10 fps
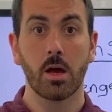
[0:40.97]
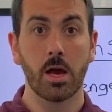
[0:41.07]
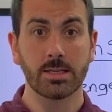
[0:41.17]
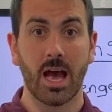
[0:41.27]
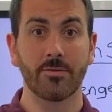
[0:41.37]

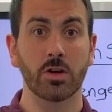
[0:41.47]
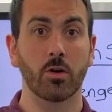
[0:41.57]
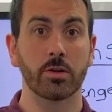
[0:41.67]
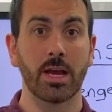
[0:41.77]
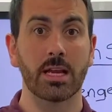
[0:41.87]
is having
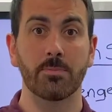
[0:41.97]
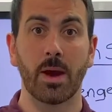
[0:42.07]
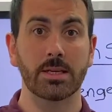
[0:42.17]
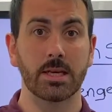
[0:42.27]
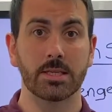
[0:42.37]
on a daily
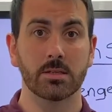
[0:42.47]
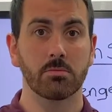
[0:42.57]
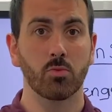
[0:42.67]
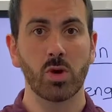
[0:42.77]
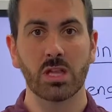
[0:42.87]
basis,
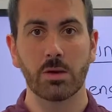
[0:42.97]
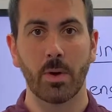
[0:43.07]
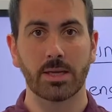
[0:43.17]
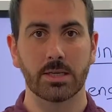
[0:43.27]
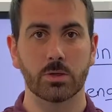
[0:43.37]
weekly
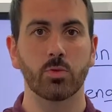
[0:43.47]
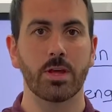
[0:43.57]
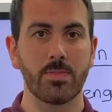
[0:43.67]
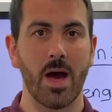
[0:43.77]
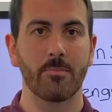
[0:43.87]
basis,
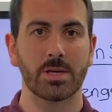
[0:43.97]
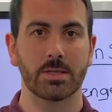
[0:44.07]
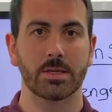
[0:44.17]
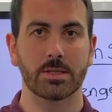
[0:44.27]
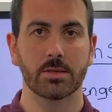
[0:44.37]
within their
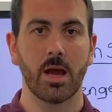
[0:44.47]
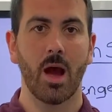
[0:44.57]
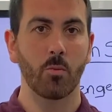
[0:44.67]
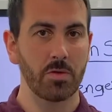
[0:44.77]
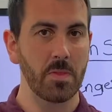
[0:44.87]
business
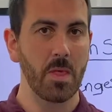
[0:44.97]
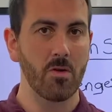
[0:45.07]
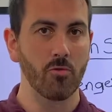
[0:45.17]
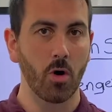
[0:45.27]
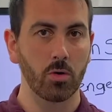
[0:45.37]
and within
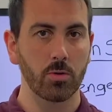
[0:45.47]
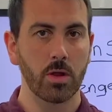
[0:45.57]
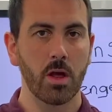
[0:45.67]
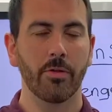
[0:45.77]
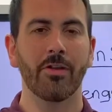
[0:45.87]
their role.
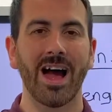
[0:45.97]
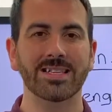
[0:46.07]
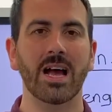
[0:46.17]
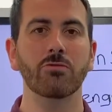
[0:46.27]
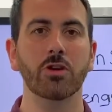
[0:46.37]

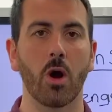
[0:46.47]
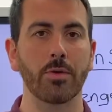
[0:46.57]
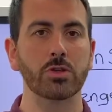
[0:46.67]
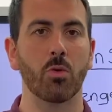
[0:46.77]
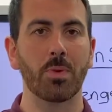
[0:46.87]
That's how you're
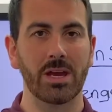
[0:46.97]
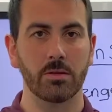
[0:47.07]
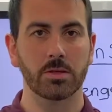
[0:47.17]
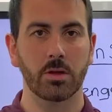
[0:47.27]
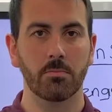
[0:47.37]
going to
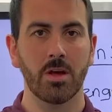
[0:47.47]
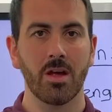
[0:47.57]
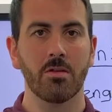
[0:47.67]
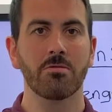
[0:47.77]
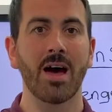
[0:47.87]
appeal to them.
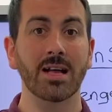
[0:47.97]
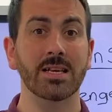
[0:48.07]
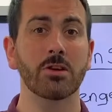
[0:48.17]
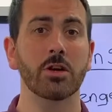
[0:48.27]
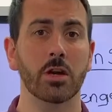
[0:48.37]

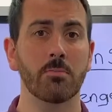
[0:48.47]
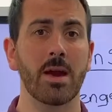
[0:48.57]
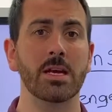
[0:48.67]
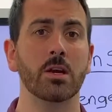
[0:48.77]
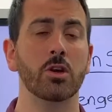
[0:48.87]
That's how you're going to
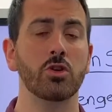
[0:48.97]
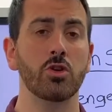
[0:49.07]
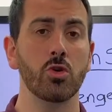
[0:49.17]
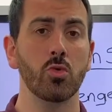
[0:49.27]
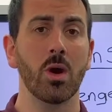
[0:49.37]
make
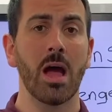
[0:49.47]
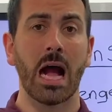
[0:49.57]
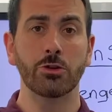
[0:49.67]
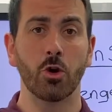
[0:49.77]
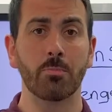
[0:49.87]
you
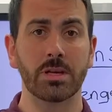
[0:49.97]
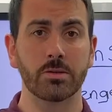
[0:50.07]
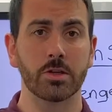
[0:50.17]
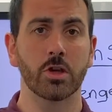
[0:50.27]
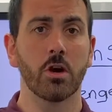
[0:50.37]
and your
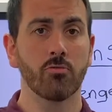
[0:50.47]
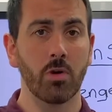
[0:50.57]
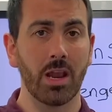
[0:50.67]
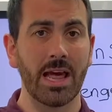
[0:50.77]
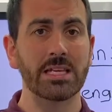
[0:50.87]
business
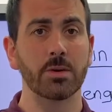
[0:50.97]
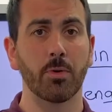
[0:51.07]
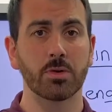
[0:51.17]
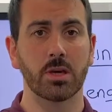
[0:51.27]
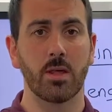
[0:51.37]

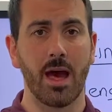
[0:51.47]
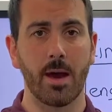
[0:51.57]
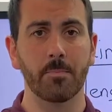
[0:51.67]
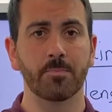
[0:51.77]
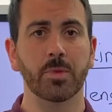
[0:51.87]
relatable to
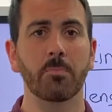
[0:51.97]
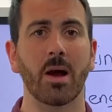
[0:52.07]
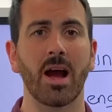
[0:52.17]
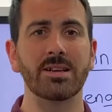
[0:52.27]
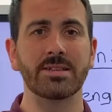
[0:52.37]
them,
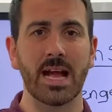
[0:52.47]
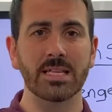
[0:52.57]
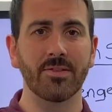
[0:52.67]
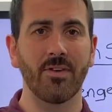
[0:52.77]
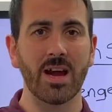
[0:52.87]
by
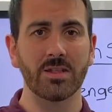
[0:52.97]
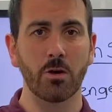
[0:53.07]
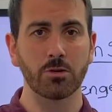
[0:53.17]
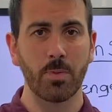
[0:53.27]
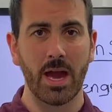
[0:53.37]
identifying
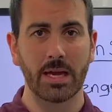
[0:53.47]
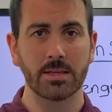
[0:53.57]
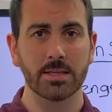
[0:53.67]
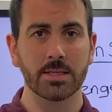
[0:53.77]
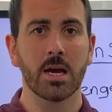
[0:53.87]
those
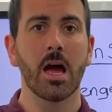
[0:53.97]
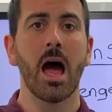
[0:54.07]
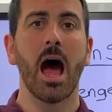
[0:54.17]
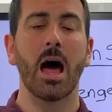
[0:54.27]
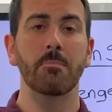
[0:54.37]
pains
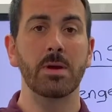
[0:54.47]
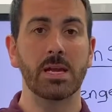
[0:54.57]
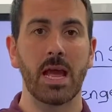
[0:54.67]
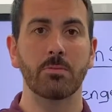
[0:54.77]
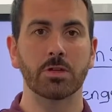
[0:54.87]
and
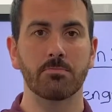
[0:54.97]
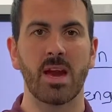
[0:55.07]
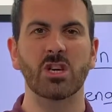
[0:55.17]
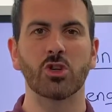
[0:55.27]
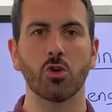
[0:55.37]
being able to
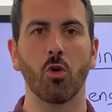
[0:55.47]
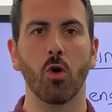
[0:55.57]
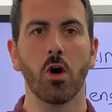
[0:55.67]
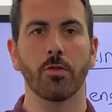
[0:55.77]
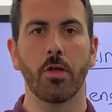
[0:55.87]
make
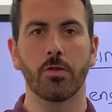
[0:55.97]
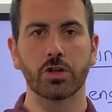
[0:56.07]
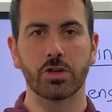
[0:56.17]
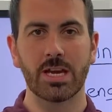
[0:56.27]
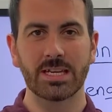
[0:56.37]
sure that
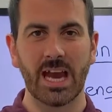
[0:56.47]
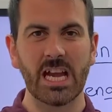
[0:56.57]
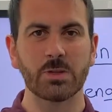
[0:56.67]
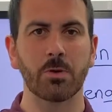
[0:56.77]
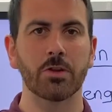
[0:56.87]
the
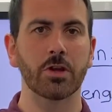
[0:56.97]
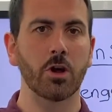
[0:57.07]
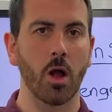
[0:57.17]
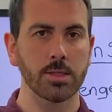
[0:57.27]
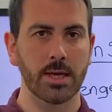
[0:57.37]
engagement and the
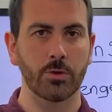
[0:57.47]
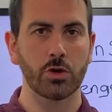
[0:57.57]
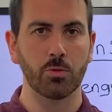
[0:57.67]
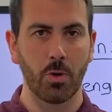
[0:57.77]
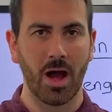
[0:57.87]
content
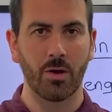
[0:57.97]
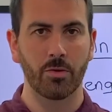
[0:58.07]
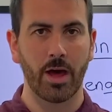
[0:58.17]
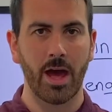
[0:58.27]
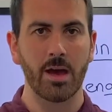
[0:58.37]
that you put
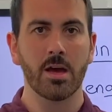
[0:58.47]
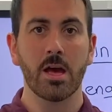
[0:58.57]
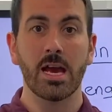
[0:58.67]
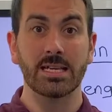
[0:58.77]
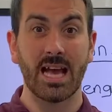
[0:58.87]
out there
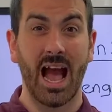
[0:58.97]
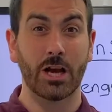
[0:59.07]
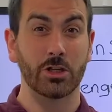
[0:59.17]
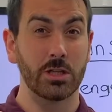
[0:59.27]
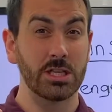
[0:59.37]
is
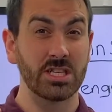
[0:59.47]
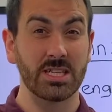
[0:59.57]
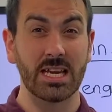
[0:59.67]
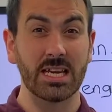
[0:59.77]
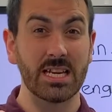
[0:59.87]
actually
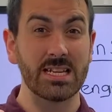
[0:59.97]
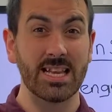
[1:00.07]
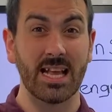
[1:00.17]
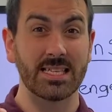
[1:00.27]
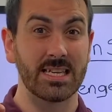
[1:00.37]
singing and
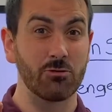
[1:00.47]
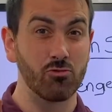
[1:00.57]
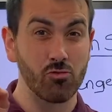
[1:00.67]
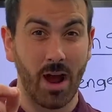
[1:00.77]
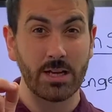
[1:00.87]

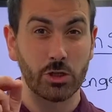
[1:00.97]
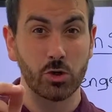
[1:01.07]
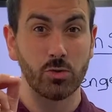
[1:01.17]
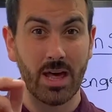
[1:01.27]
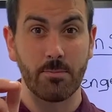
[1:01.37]
dancing right
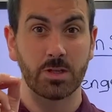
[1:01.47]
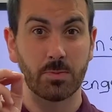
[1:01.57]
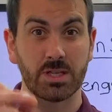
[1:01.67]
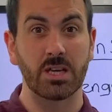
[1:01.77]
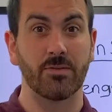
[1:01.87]
to them
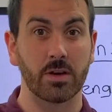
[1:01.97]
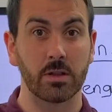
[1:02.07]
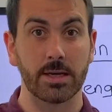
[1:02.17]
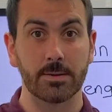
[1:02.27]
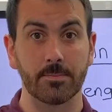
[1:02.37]

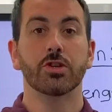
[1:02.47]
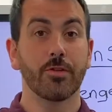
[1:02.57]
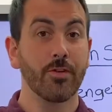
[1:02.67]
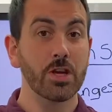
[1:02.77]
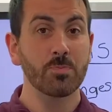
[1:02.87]
specifically. So the
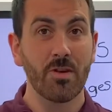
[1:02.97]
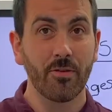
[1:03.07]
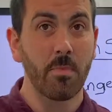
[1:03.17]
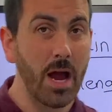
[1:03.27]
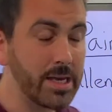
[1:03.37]
first bit
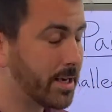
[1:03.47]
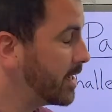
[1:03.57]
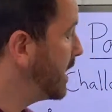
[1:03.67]
for Mike